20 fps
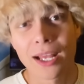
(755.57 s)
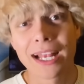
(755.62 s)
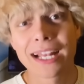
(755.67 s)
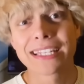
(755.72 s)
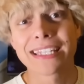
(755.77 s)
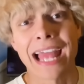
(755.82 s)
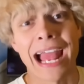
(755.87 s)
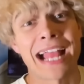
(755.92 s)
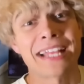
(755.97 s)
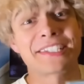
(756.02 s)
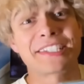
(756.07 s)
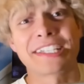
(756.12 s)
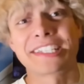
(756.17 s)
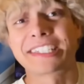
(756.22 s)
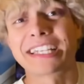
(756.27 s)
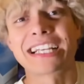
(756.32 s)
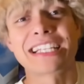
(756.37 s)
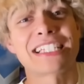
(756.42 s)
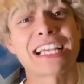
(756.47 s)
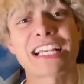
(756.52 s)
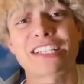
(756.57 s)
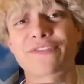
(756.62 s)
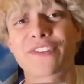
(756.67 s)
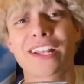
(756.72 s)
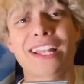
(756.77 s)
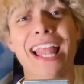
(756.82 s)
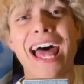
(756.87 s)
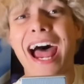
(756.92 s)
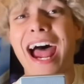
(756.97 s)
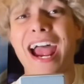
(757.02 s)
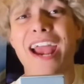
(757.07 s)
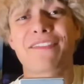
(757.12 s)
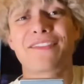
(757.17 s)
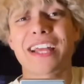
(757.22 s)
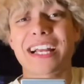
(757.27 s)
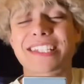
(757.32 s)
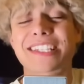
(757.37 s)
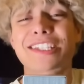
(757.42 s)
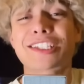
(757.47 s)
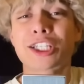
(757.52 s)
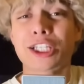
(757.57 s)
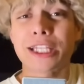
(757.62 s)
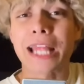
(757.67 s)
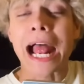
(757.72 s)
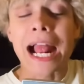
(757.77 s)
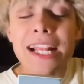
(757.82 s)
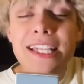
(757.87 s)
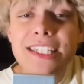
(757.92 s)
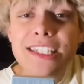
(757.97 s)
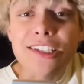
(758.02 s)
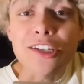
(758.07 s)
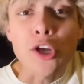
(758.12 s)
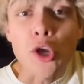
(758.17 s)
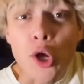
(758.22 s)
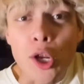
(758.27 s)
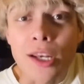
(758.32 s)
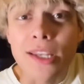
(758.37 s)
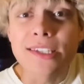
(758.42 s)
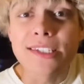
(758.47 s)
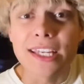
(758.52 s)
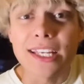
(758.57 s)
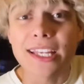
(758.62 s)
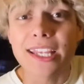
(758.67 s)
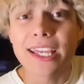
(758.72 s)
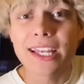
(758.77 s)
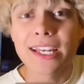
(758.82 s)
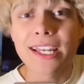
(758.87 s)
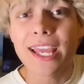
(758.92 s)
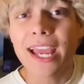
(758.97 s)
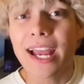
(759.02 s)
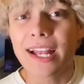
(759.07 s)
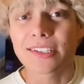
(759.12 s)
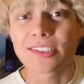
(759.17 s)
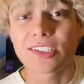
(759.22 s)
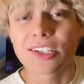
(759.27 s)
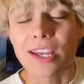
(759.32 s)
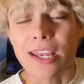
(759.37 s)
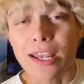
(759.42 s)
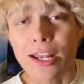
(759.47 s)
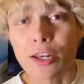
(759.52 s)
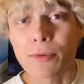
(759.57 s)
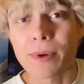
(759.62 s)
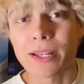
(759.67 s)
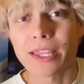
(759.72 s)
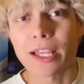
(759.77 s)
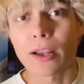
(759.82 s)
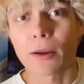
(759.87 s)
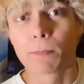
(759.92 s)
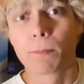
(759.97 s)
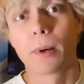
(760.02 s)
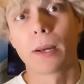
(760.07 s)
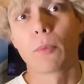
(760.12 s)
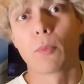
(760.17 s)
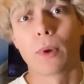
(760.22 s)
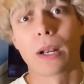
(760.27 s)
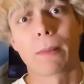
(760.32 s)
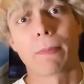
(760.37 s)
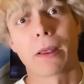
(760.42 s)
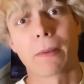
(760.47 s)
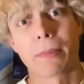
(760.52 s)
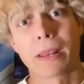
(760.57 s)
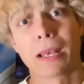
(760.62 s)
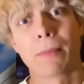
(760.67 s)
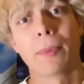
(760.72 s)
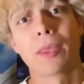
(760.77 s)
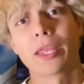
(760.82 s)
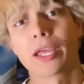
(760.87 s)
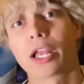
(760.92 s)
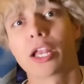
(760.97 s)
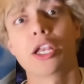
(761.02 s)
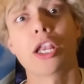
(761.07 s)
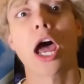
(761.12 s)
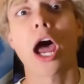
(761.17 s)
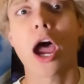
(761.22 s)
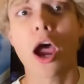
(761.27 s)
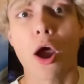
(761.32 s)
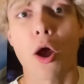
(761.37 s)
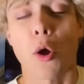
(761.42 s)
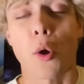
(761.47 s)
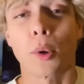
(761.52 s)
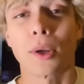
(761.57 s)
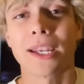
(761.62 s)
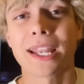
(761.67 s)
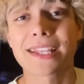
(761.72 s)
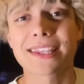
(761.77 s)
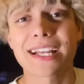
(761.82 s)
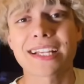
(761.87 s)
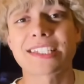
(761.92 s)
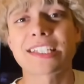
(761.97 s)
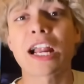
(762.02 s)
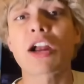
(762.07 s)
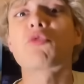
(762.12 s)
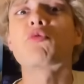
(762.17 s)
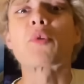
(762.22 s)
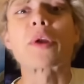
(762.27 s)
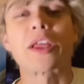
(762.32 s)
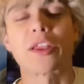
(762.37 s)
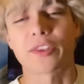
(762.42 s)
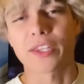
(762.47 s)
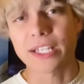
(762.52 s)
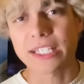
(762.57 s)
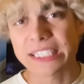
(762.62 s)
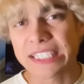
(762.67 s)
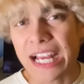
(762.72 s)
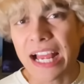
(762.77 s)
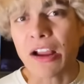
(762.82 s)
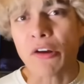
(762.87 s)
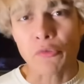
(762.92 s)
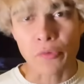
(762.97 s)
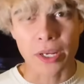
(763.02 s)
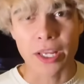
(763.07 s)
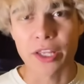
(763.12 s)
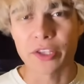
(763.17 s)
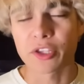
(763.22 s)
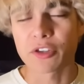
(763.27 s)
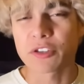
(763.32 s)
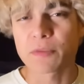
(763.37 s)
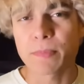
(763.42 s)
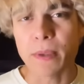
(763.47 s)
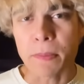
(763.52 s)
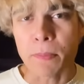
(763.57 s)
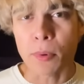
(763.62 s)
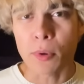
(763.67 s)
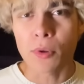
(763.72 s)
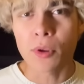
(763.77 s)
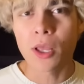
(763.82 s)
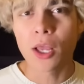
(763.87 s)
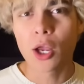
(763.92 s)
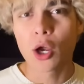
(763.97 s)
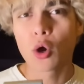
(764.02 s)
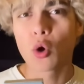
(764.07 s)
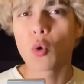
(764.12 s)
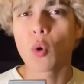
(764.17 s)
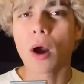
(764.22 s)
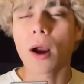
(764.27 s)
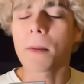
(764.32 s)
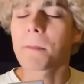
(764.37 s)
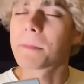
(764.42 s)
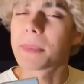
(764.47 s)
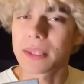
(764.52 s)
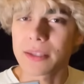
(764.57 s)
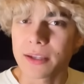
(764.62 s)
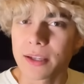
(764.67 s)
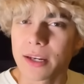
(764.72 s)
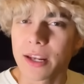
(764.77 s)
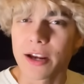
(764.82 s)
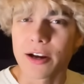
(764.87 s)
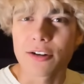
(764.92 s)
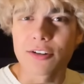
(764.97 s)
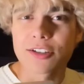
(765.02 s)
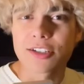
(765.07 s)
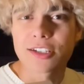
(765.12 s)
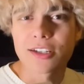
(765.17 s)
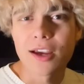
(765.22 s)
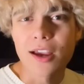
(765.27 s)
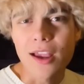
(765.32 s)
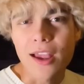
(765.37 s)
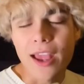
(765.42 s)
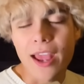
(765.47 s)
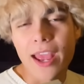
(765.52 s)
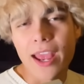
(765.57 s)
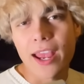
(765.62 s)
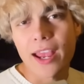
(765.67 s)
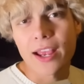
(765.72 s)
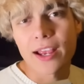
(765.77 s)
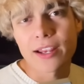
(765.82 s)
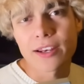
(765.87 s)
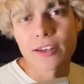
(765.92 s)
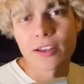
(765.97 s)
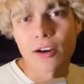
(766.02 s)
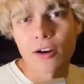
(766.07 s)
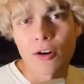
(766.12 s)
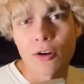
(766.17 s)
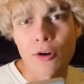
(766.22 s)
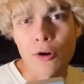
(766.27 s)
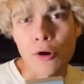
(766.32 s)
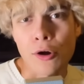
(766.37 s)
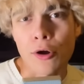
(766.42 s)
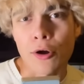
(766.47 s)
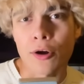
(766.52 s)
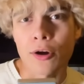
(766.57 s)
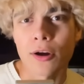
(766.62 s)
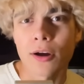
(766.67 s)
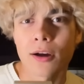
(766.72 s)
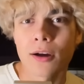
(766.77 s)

that's a successful life. That's as good as it can get. And you might think, but what about being a billionaire? No, like that's not real. That's not real. And those people who are billionaires and are